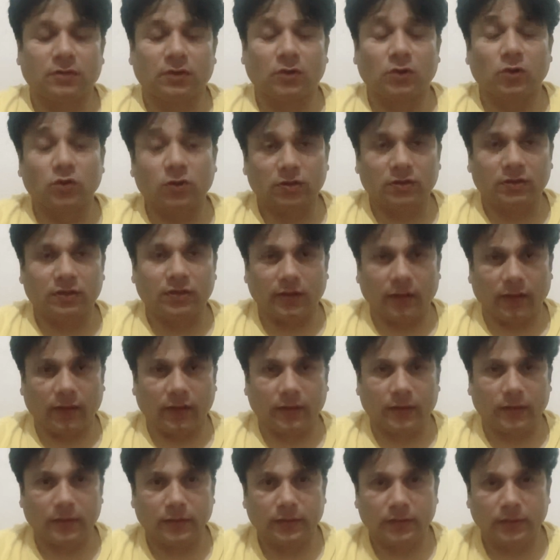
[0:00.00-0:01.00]
good
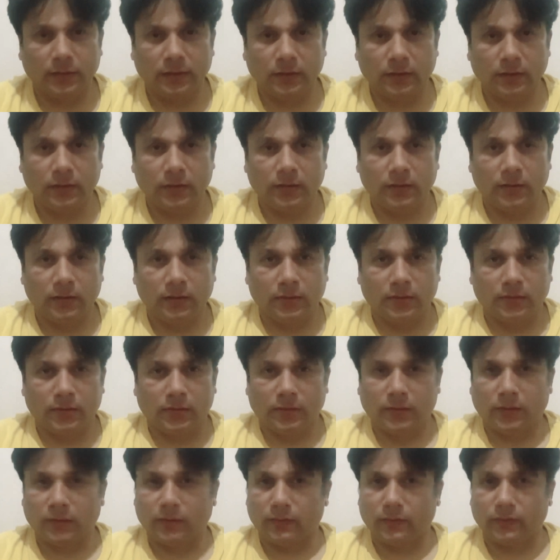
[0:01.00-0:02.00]
thing
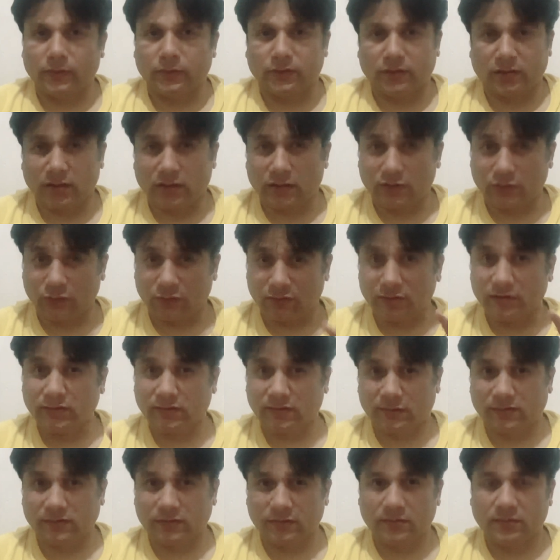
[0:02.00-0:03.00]
with regard to
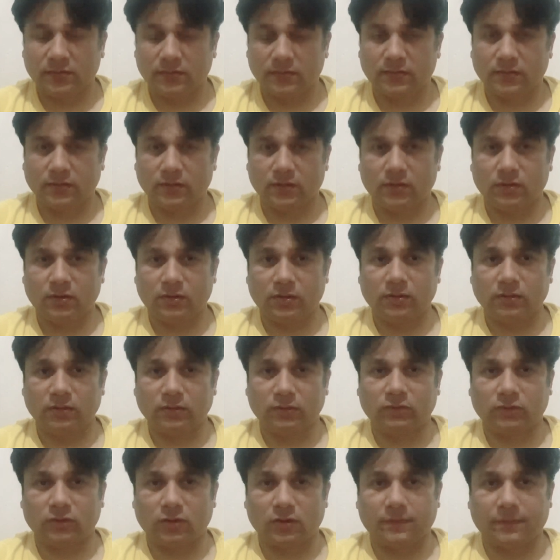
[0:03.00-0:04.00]
this
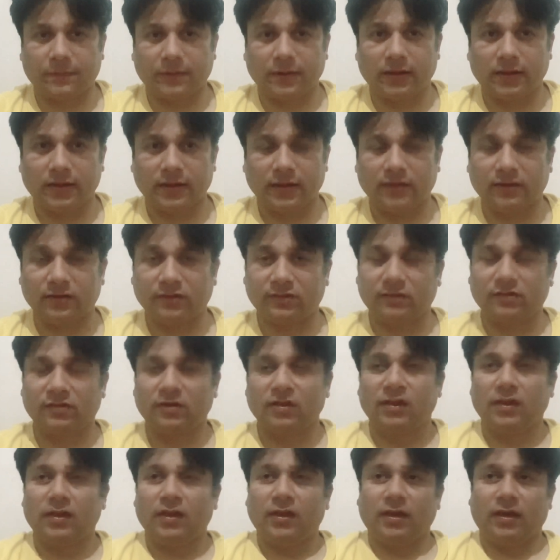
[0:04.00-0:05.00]
topic is,
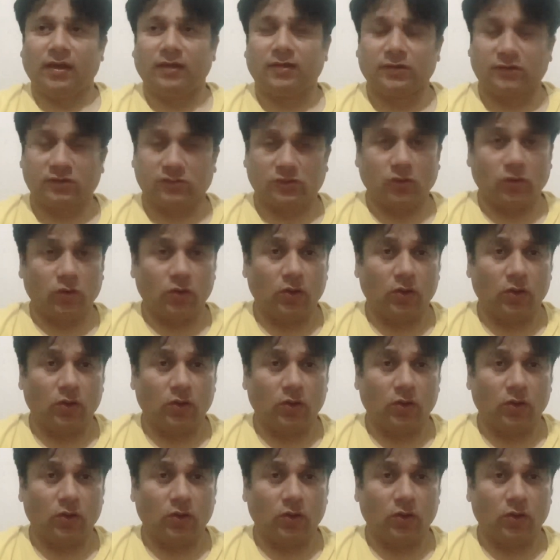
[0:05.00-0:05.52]
it is